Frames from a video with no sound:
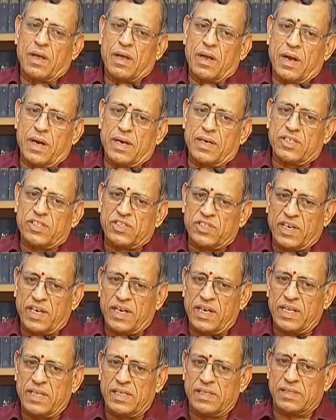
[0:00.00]
And
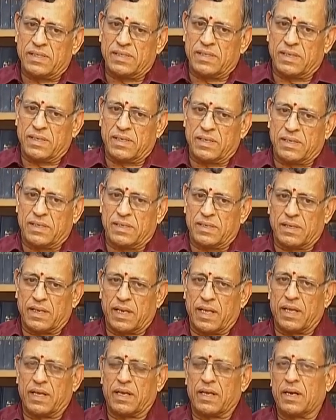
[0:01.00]
studies
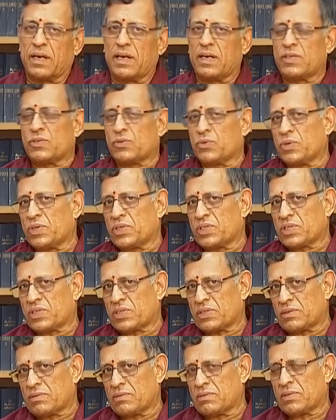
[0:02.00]
like Credit Suisse
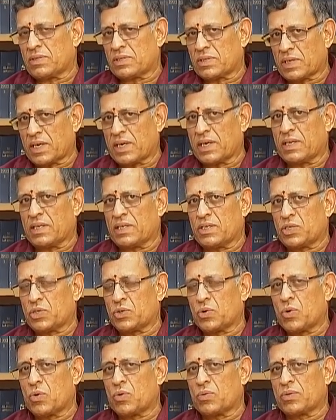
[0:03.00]
study
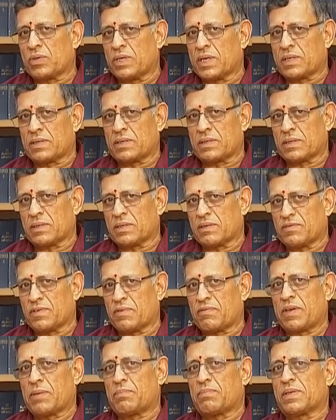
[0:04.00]
showed that
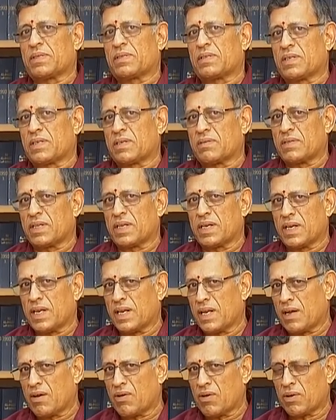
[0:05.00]
50% of the
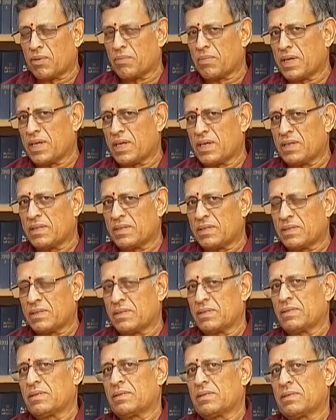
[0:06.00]
Indian economy
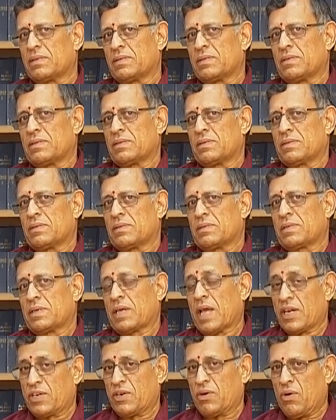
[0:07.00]
is
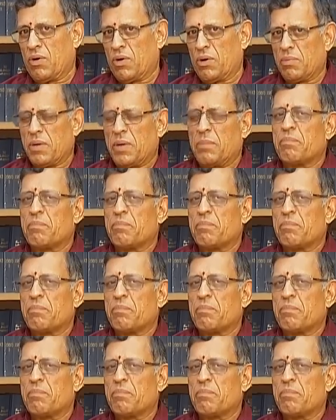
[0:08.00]
cash economy.